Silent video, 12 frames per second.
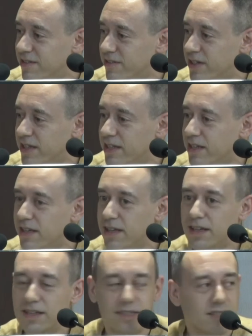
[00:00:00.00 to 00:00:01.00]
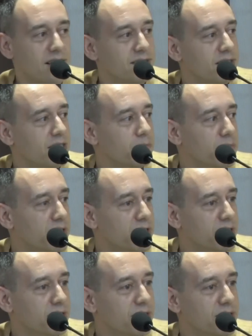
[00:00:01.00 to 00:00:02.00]
Right? Necessity
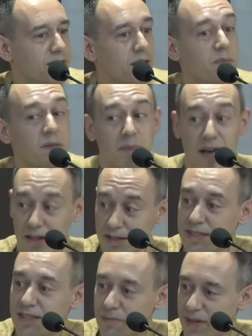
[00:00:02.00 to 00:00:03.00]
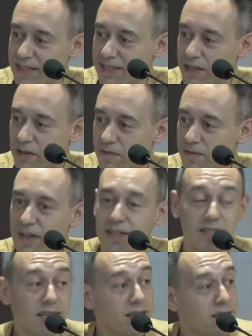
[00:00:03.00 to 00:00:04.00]
means some imbalance in myself, a
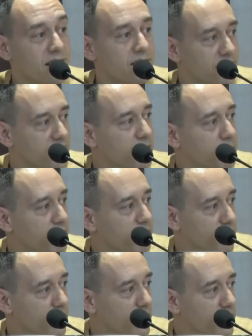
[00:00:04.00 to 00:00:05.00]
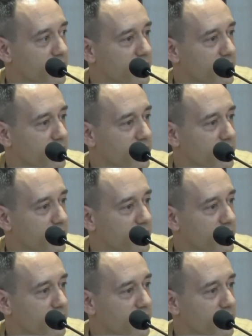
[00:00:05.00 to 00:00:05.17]
need that needs to be fulfilled.